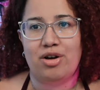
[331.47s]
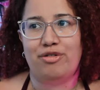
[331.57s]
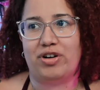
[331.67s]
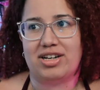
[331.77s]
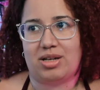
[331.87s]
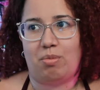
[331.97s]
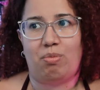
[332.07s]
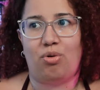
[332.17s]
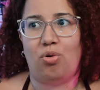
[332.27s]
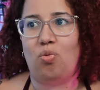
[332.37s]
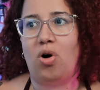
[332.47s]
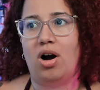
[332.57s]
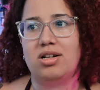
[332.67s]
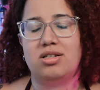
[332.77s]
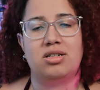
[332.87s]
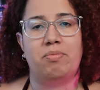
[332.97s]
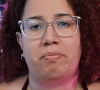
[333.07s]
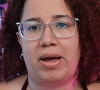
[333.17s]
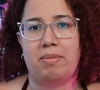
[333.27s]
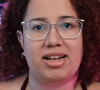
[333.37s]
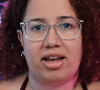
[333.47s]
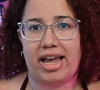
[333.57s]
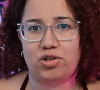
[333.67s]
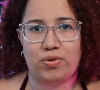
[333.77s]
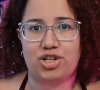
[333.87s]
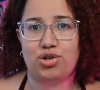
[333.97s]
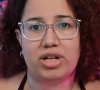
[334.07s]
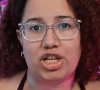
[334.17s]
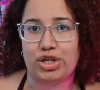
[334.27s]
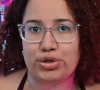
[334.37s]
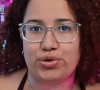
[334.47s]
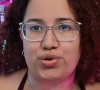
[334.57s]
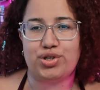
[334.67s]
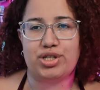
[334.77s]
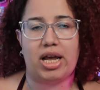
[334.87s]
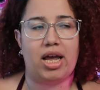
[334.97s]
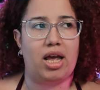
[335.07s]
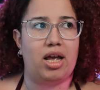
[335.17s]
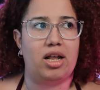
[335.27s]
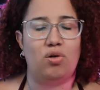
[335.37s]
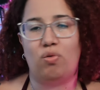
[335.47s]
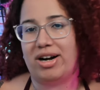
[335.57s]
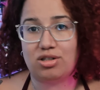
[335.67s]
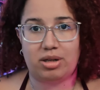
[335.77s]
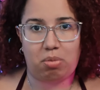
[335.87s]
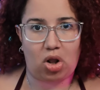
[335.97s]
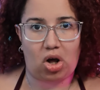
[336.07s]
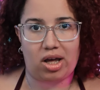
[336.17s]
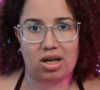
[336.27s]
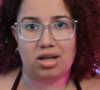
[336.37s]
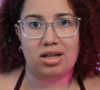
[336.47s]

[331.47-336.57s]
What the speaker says: For example, what payment gateway should I use and where to deploy?